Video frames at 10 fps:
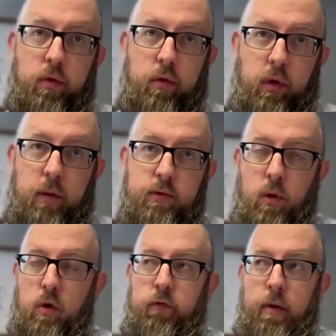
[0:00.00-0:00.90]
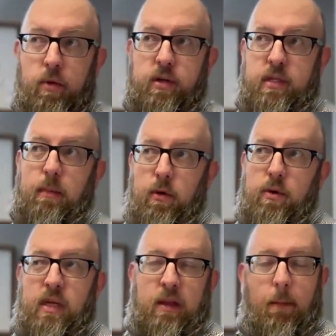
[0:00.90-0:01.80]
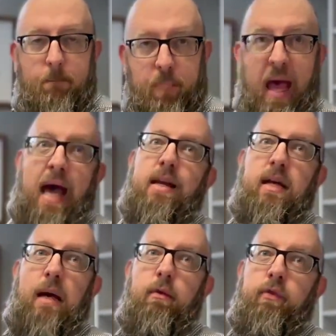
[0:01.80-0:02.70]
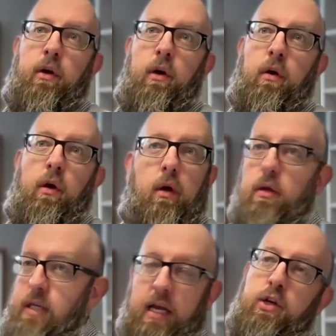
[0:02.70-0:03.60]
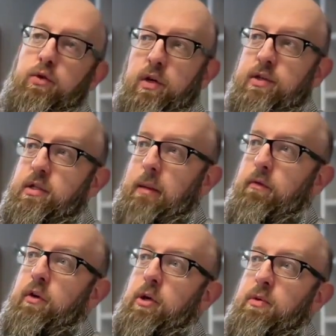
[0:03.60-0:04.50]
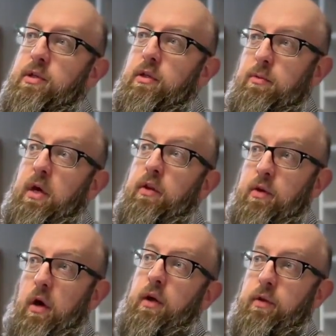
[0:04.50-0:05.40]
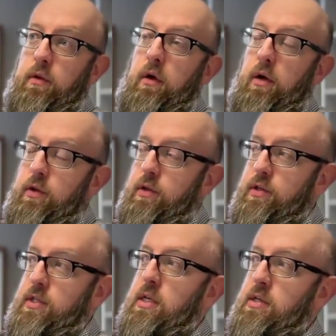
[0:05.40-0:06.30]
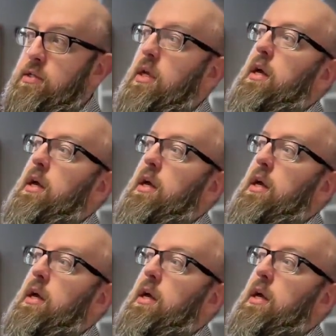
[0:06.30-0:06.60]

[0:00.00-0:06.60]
Okay, so November, December was like bad time of year, dangerous time of year to be to be on on on the seas.